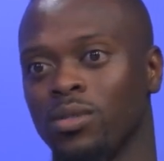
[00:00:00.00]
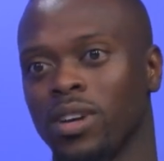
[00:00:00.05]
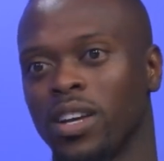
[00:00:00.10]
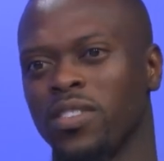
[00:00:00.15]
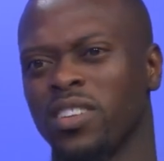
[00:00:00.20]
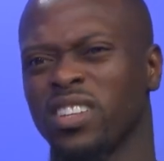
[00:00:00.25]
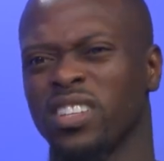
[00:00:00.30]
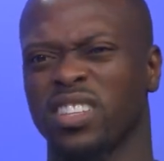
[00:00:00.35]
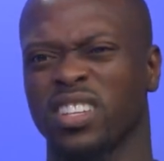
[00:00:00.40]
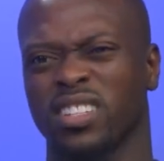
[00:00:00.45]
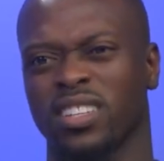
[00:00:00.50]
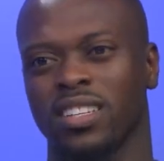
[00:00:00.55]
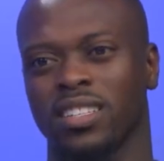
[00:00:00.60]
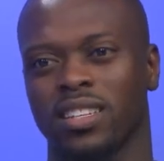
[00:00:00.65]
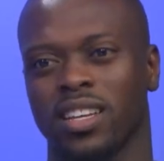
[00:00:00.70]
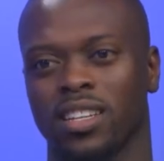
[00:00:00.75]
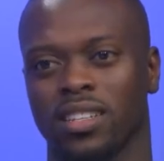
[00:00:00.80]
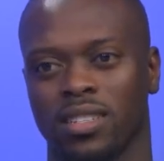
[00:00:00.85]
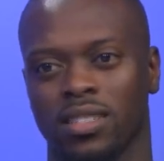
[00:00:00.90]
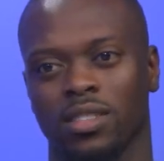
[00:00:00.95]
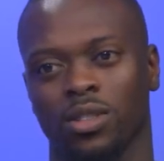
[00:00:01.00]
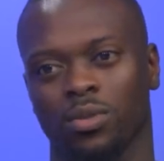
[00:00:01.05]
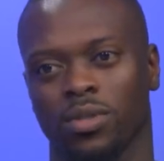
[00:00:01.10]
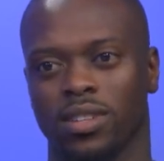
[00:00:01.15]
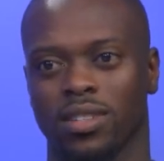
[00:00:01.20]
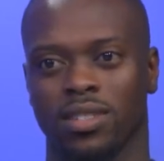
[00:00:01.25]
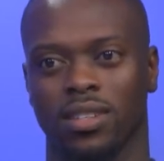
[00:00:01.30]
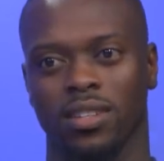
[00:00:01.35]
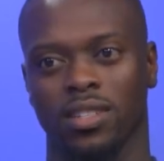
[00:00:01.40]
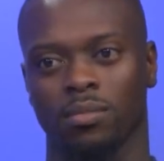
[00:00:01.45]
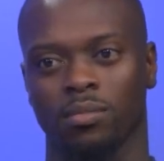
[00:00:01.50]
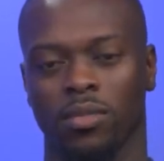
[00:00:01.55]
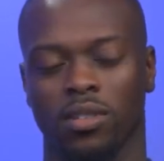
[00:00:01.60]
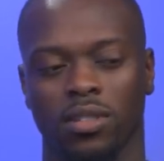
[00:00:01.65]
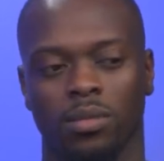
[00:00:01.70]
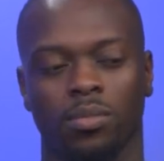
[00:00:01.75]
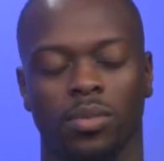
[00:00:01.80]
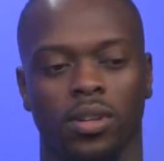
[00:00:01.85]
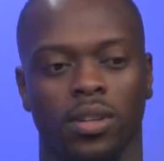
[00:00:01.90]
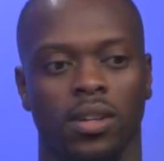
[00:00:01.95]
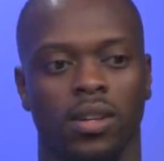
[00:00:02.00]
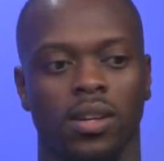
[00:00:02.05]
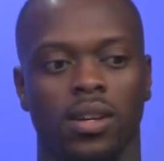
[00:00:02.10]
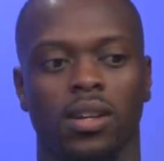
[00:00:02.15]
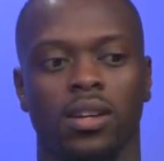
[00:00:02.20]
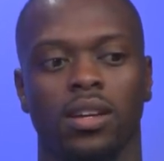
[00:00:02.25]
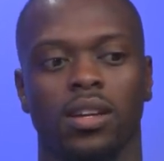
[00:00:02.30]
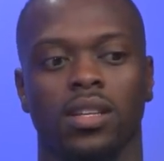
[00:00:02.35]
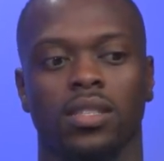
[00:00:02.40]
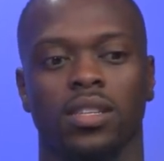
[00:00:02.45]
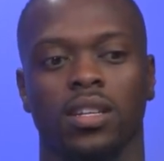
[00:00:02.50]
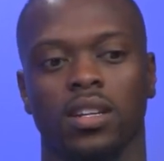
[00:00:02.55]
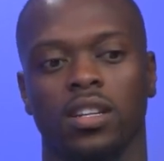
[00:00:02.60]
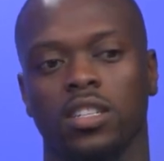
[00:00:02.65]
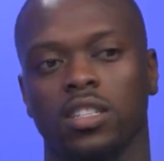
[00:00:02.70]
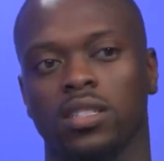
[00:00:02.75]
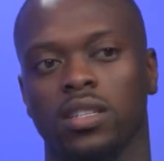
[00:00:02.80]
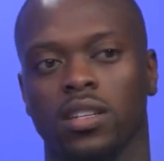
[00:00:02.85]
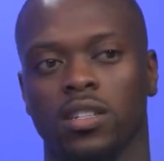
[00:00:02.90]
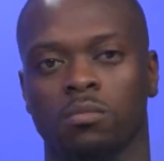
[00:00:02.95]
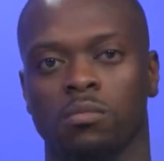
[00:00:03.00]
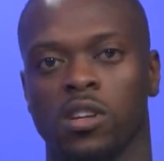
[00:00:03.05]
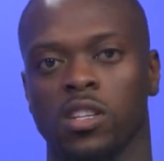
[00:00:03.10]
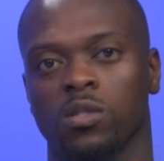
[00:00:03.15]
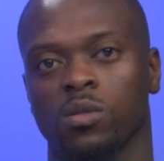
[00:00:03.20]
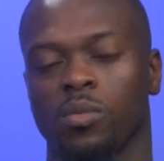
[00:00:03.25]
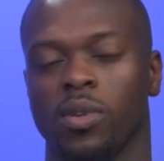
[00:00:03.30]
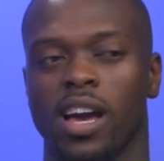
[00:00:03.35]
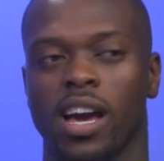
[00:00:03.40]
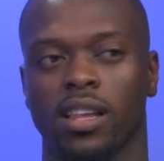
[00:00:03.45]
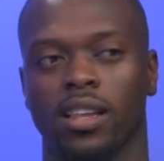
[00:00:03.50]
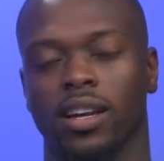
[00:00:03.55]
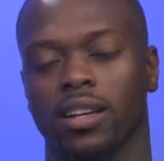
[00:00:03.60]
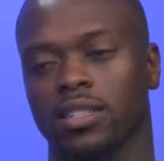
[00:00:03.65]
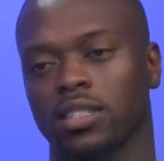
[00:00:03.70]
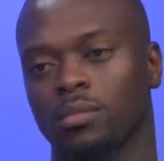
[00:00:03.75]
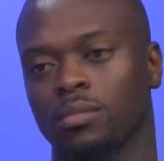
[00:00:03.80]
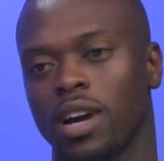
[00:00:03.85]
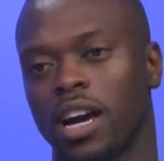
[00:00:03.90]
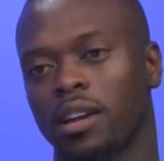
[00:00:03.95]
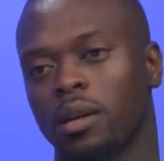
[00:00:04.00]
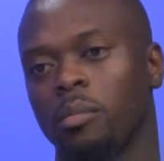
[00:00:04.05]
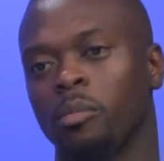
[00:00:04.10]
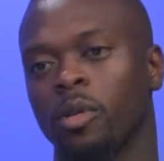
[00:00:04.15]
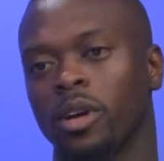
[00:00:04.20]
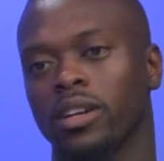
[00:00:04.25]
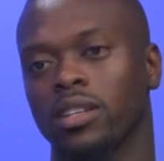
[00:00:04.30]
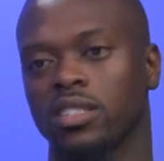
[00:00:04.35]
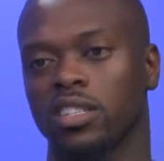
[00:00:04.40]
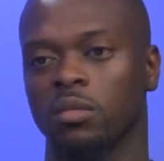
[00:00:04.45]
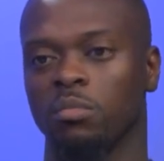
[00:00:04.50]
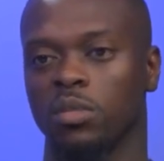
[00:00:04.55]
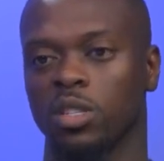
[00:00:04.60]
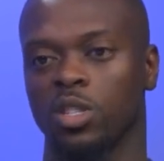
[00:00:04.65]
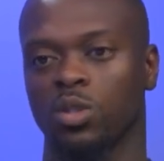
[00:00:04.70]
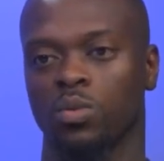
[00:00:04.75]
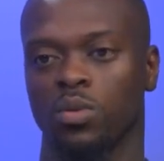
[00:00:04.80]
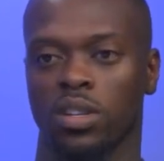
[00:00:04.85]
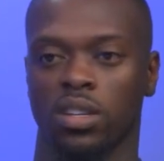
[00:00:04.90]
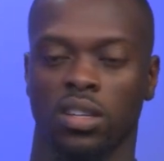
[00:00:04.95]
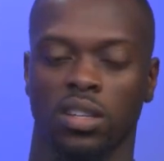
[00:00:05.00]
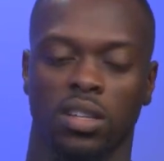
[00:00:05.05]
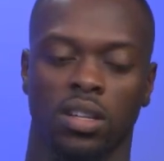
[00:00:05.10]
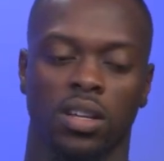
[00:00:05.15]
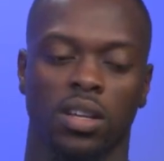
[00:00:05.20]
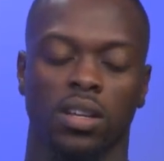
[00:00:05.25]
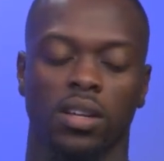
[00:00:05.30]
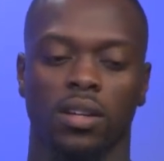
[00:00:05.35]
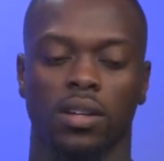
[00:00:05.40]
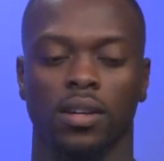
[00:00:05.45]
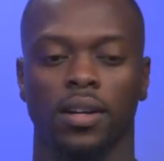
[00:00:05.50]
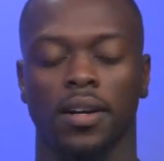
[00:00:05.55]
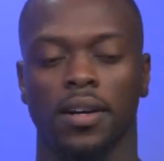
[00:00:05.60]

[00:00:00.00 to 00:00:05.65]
I think they say three or six months, but it took us six months where we had like some kind of breaks in between. Mm-hmm.